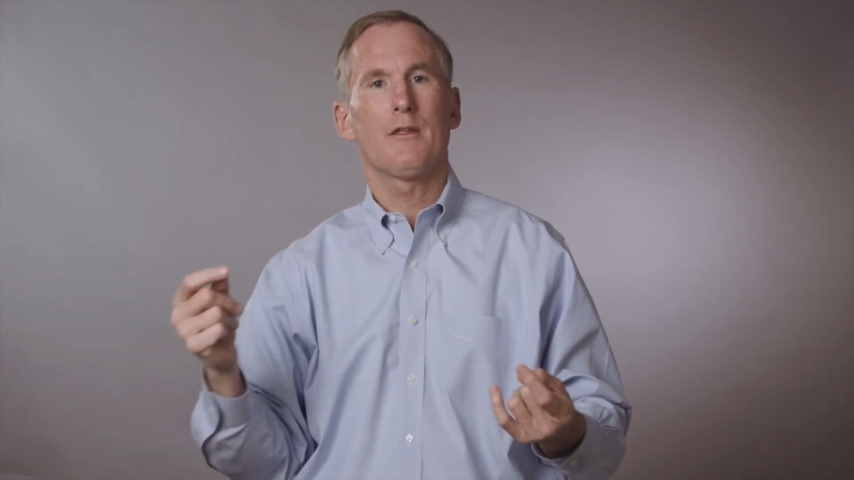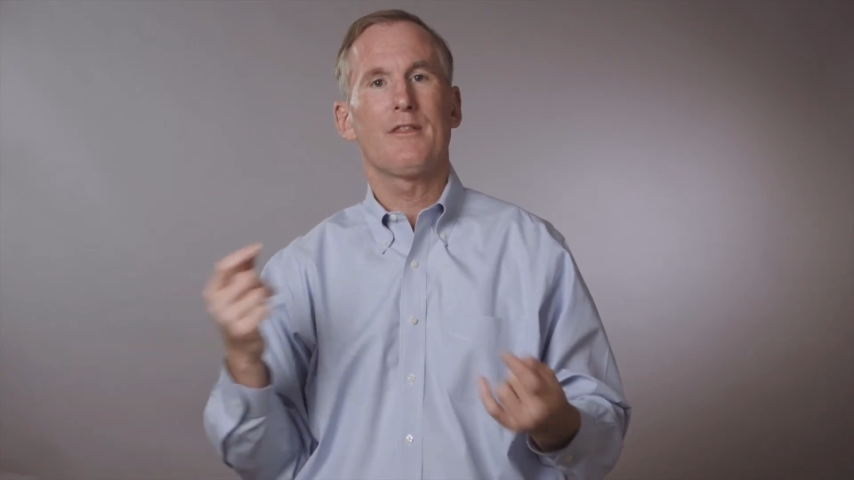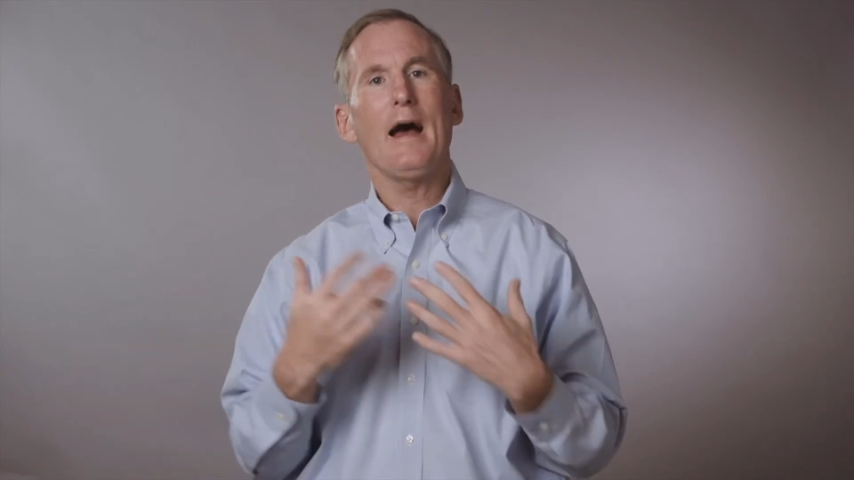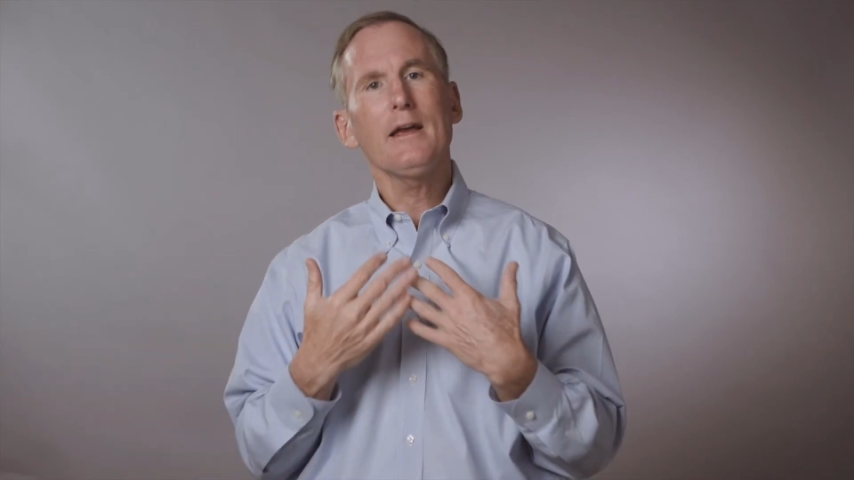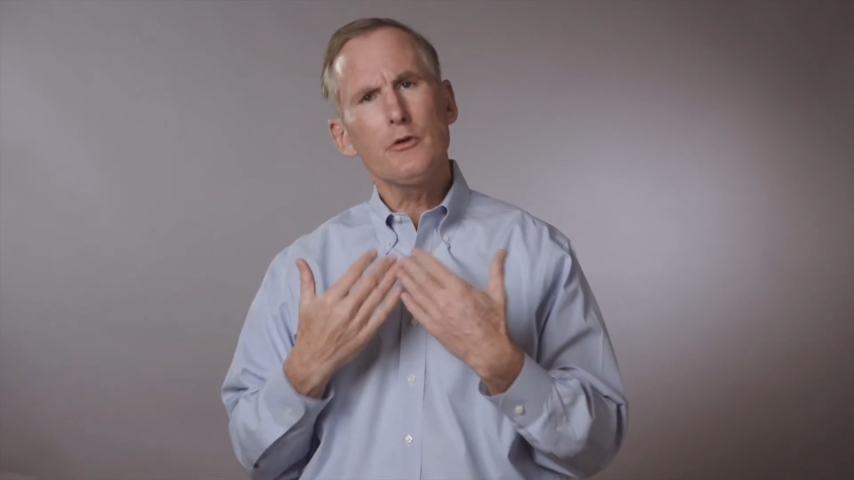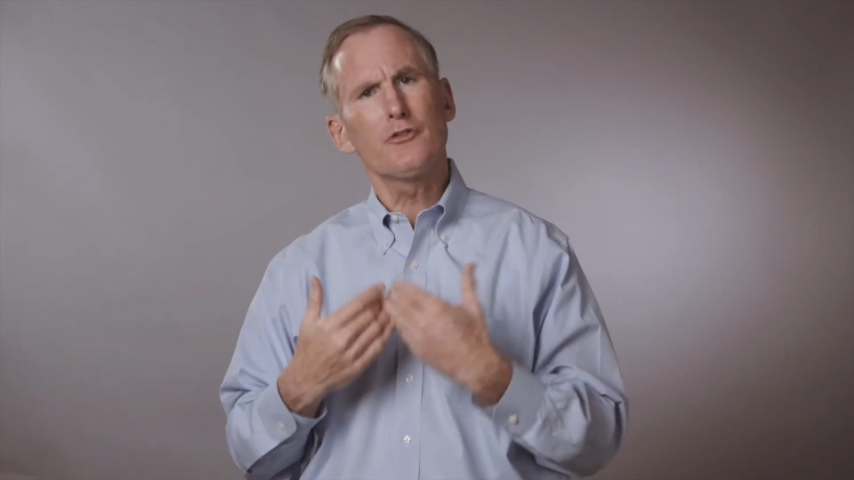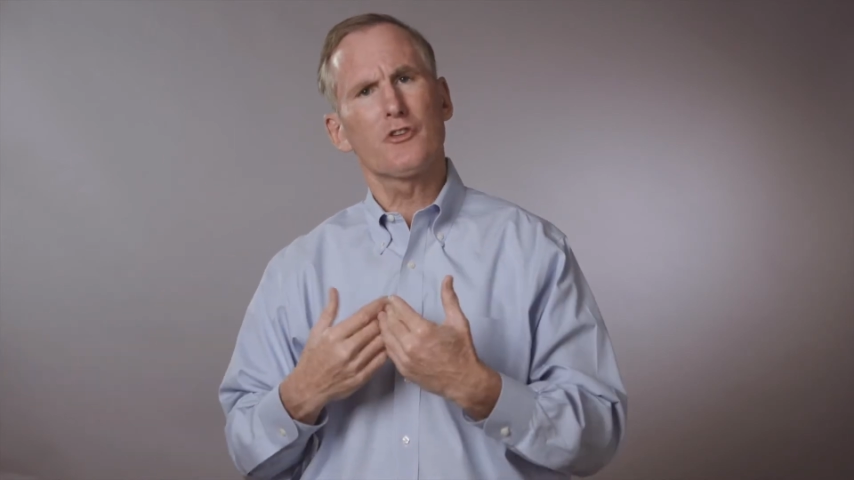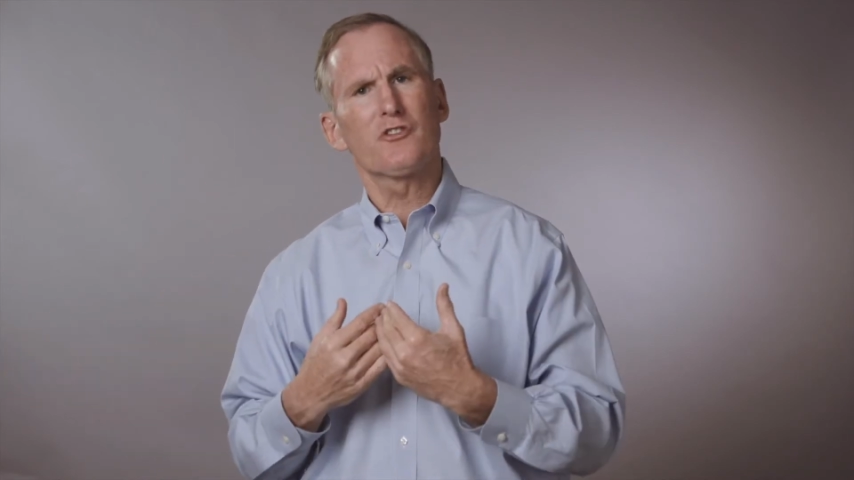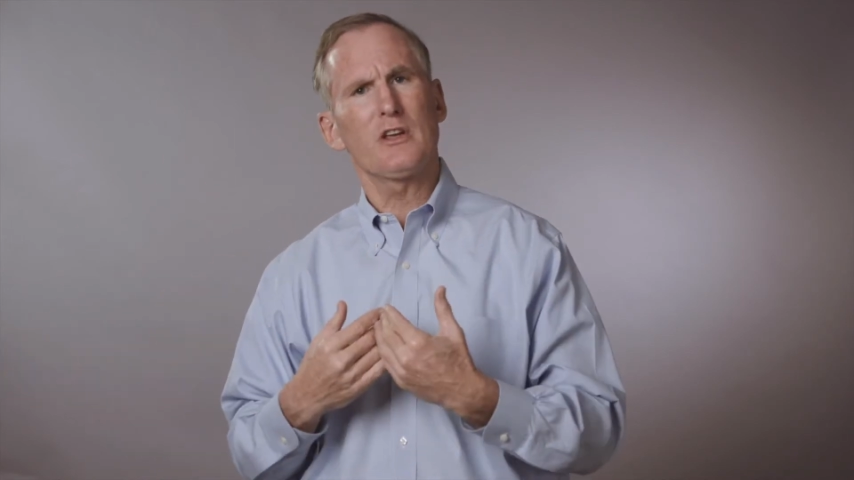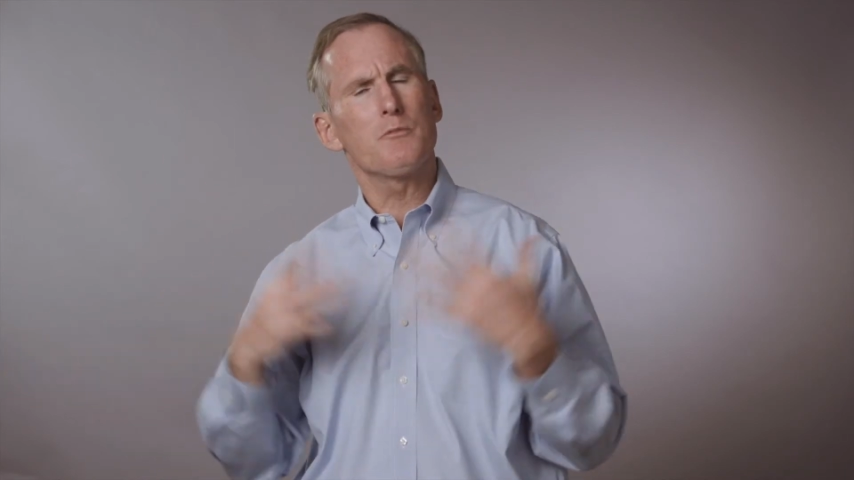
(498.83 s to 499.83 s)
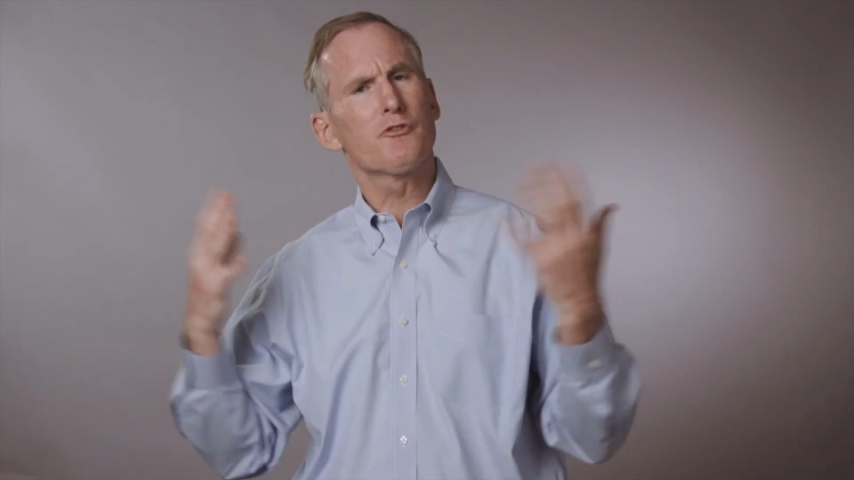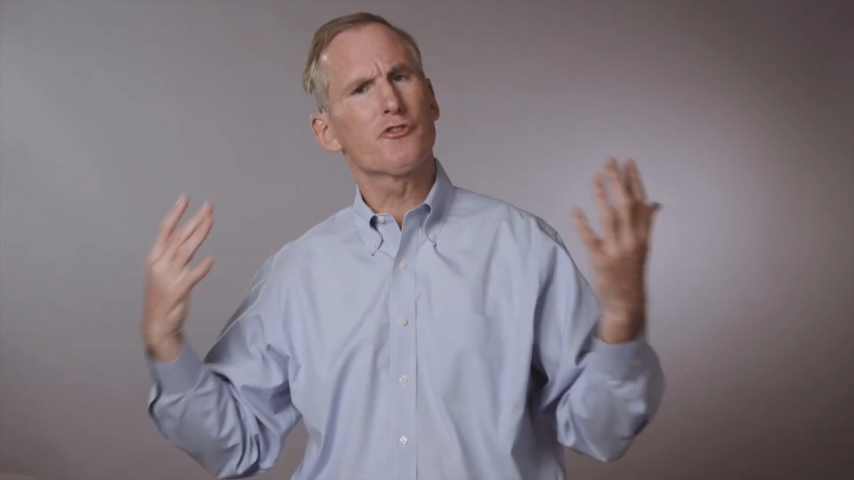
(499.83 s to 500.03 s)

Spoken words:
That used to seem